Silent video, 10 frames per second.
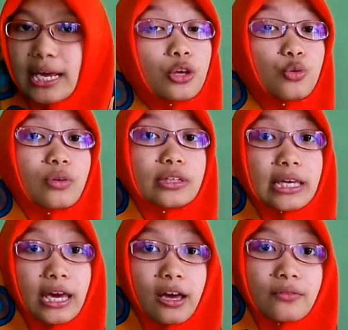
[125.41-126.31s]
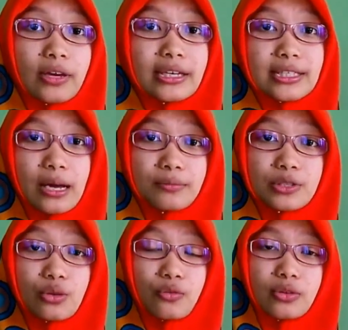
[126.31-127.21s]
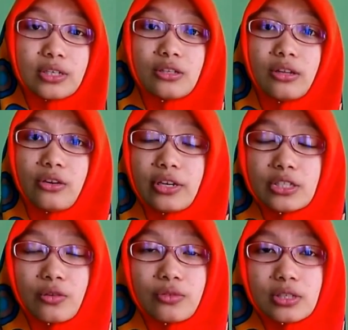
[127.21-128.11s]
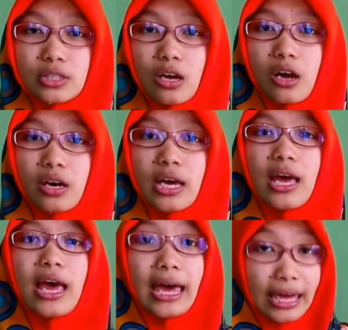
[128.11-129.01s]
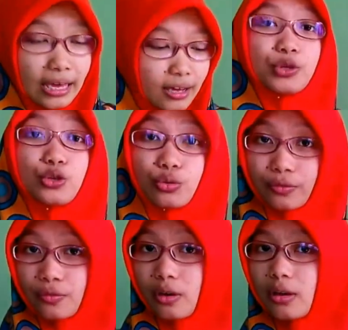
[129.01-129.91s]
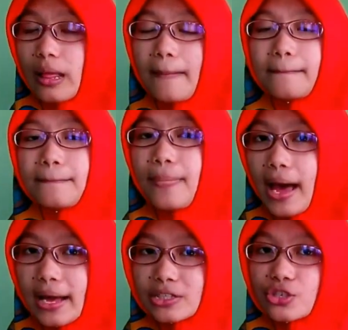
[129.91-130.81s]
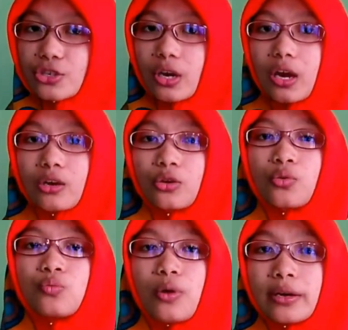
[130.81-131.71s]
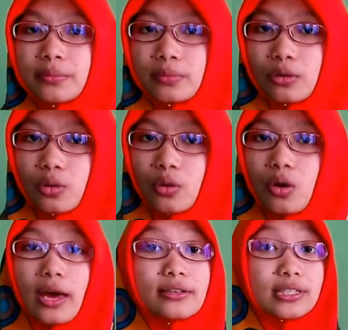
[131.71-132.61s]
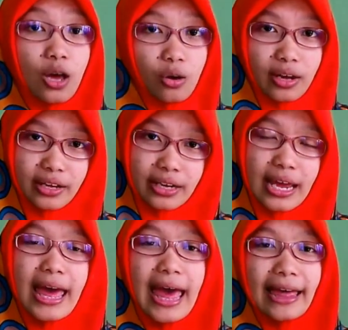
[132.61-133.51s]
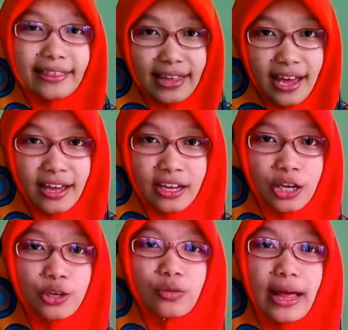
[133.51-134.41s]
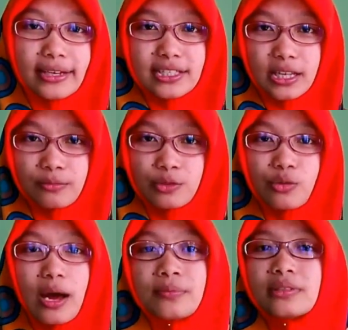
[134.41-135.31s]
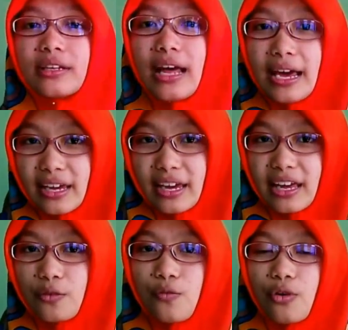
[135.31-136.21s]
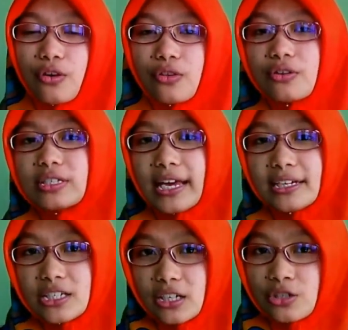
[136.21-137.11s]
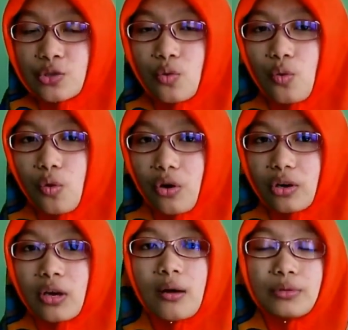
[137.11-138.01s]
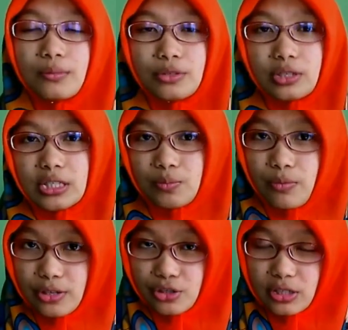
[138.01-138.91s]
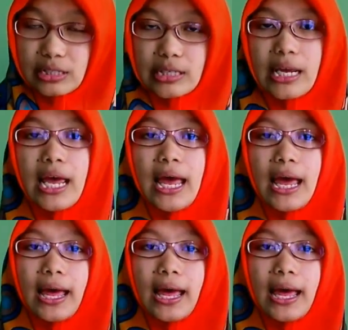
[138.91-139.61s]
You will give examples of these lyrics of the song: beautiful, best, incredible, and so on. And then you will ask them to apply it for their sentence or complement expressions.